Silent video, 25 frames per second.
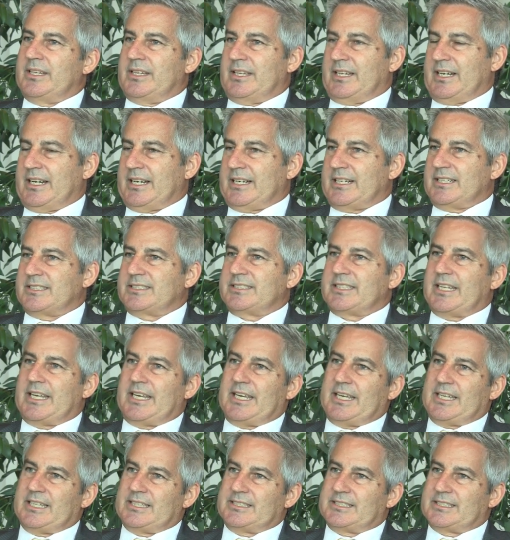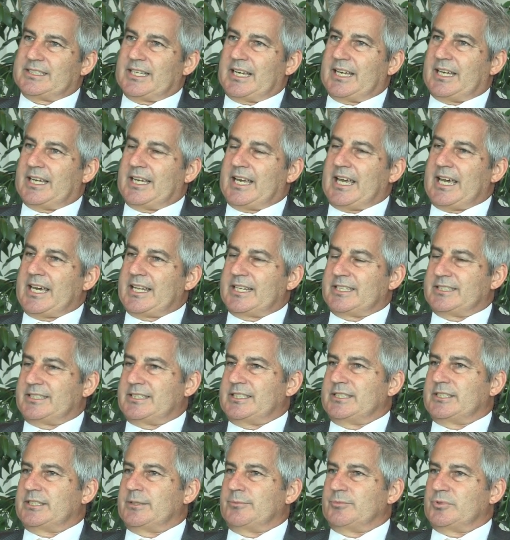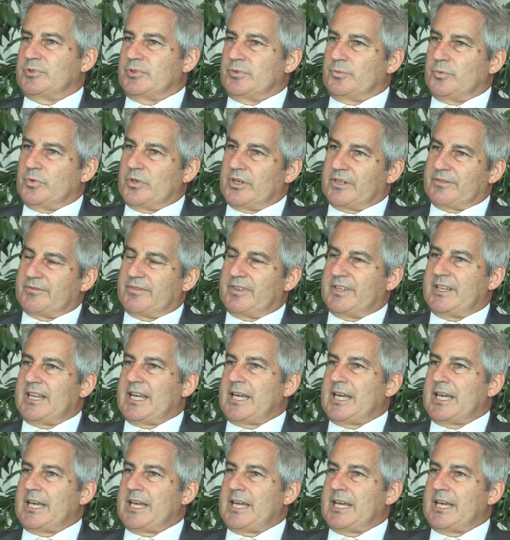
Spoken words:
that understands how the system should work for